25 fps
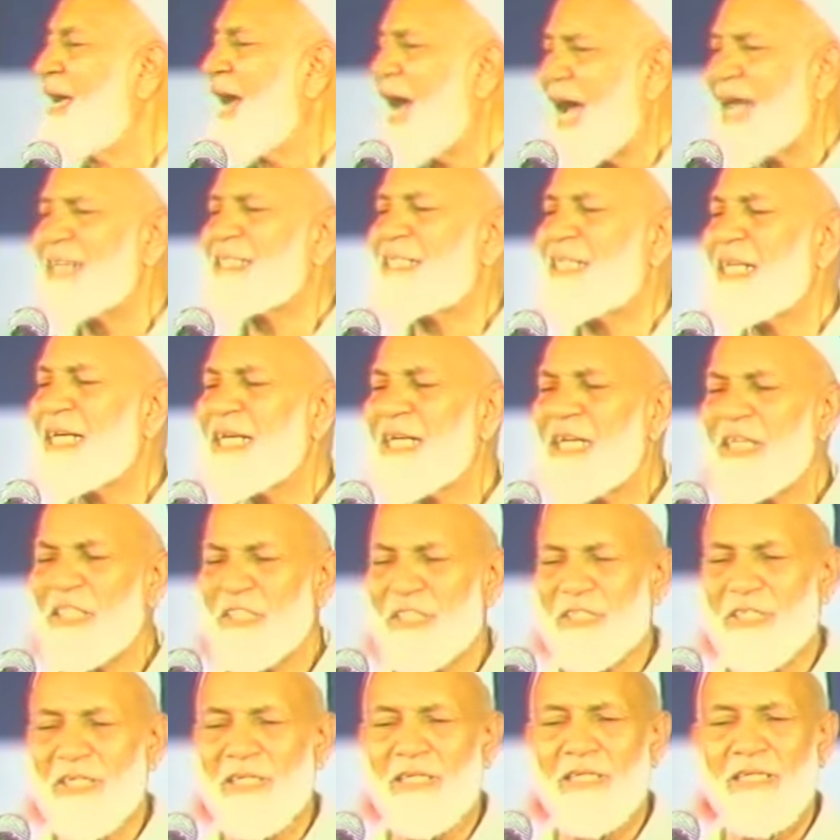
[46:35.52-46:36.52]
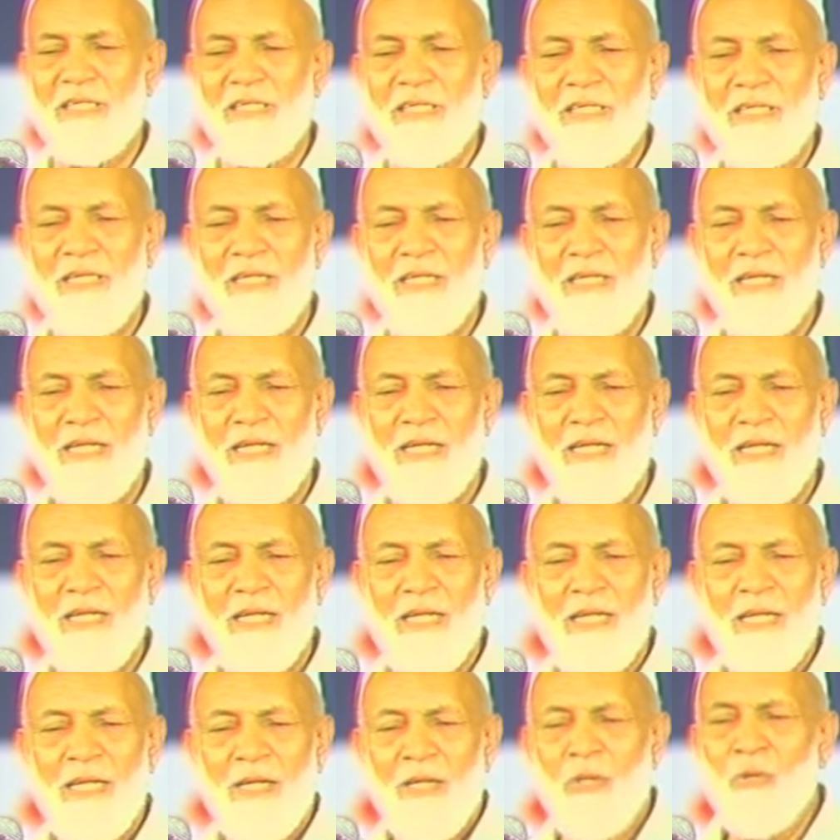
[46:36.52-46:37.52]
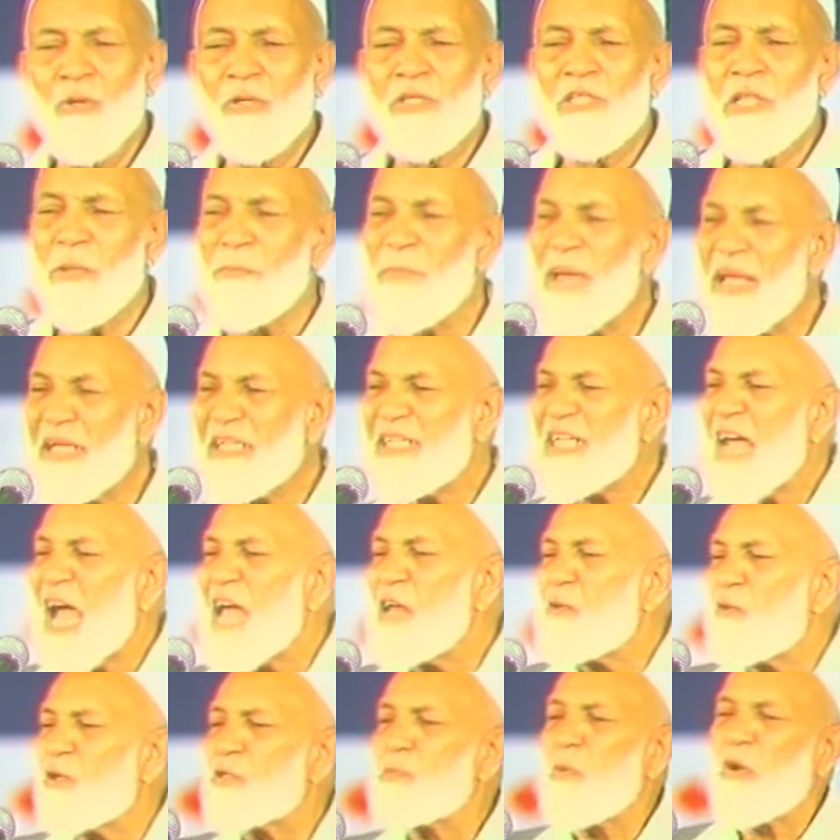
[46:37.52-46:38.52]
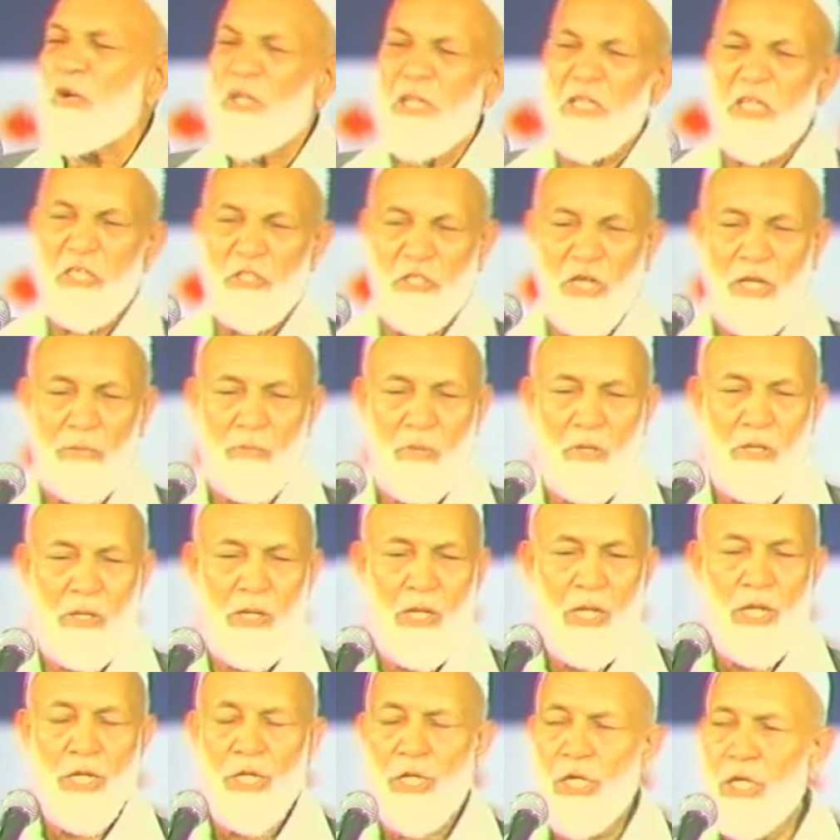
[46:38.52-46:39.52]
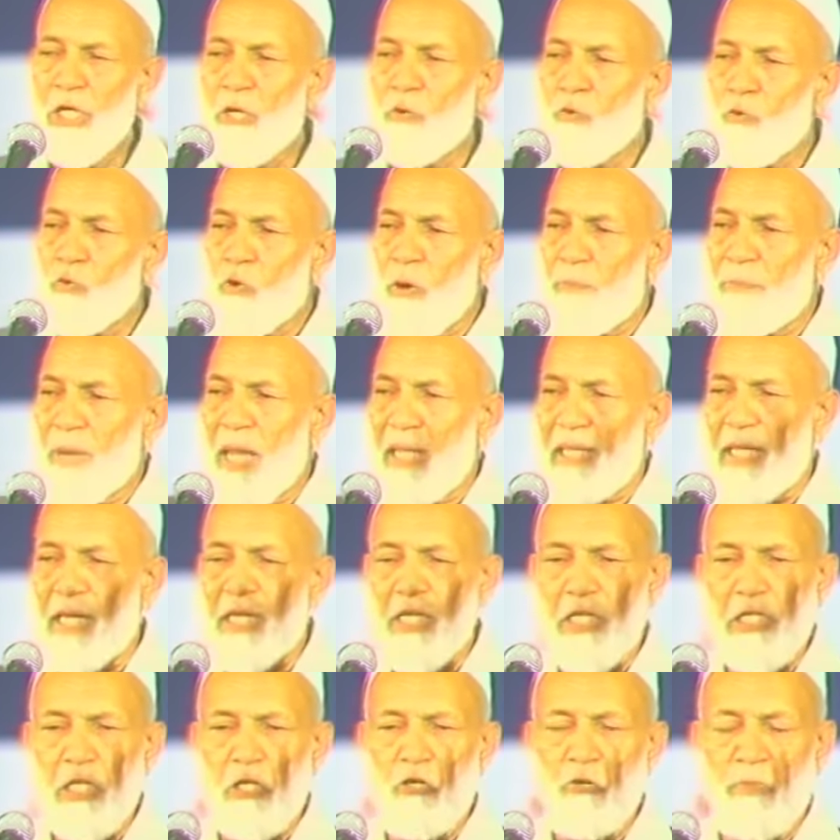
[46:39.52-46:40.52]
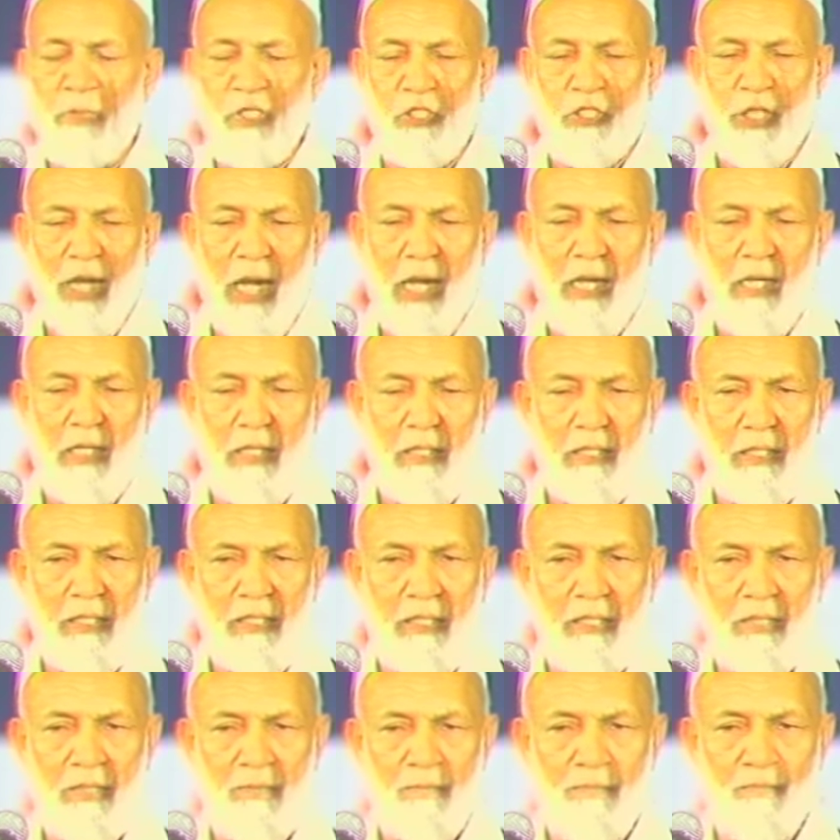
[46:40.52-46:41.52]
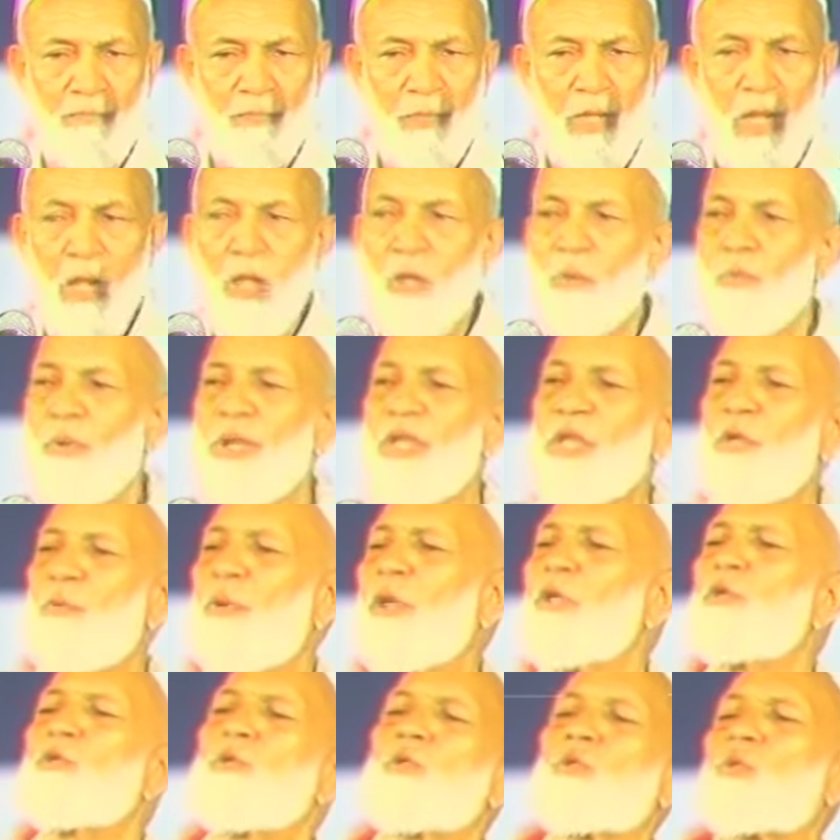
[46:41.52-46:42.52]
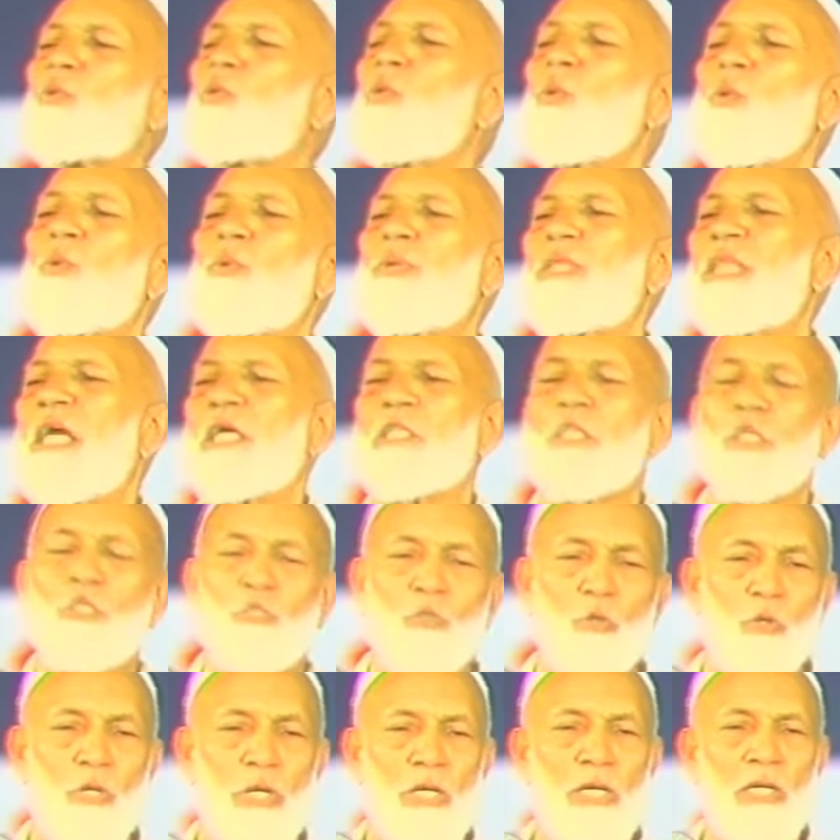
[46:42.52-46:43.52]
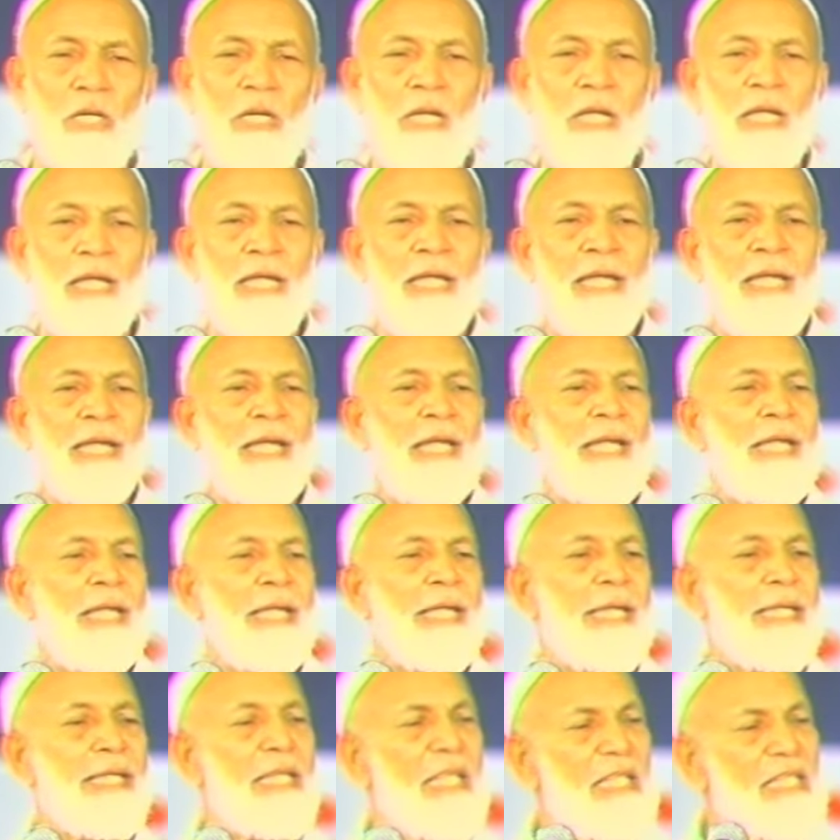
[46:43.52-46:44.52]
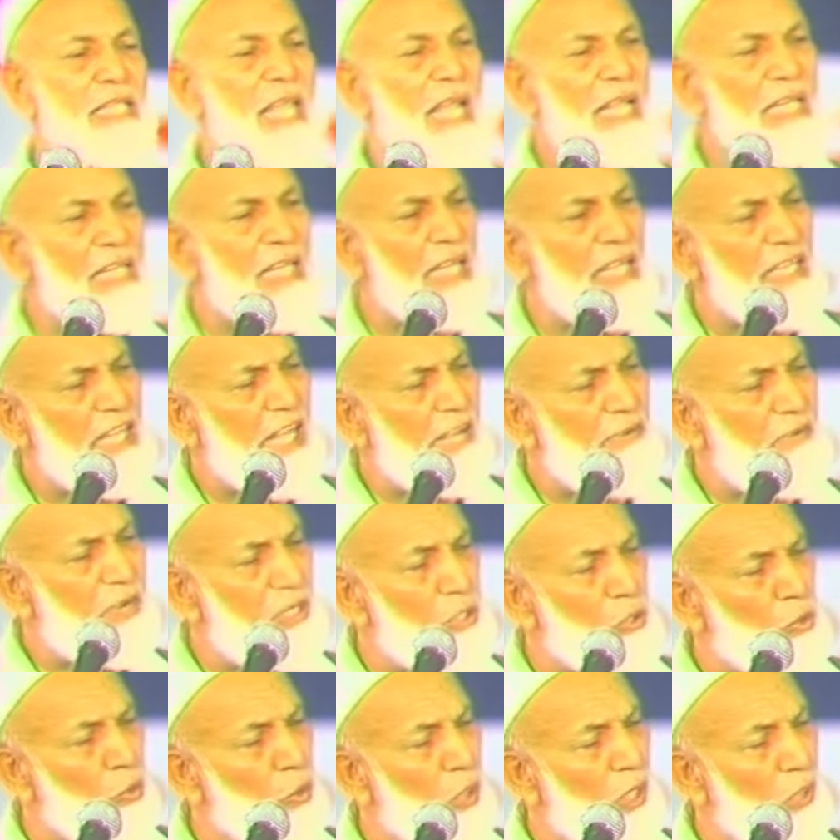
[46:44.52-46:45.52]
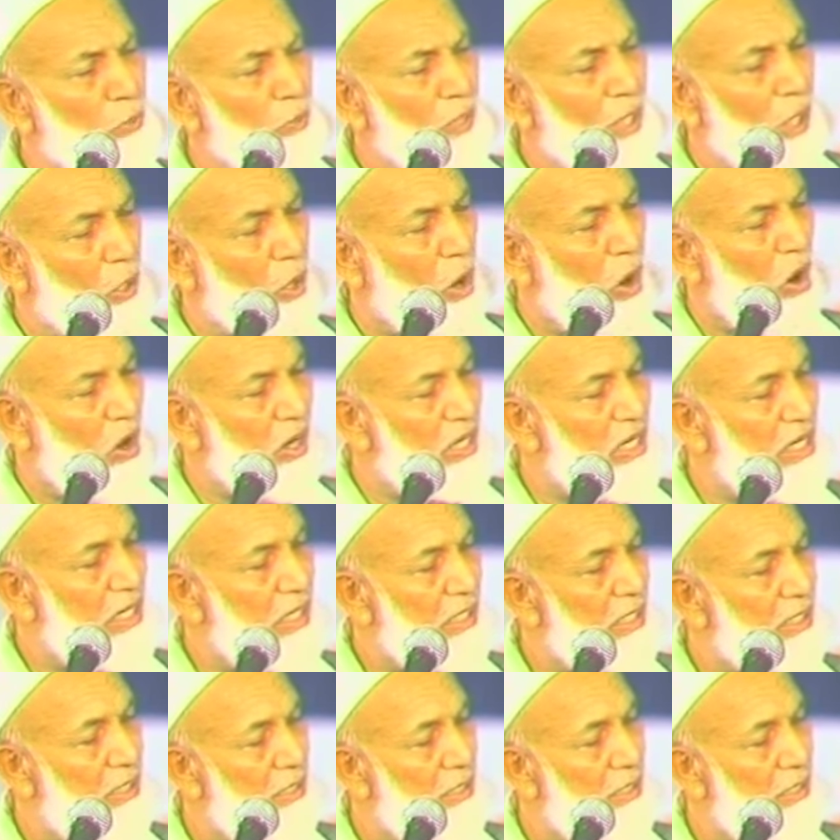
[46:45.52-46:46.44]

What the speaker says: Ask the Christian. Look, the child was born in the stable. He grew up like any other human child. When he went to school with the other children, did they think they were schooling with a God?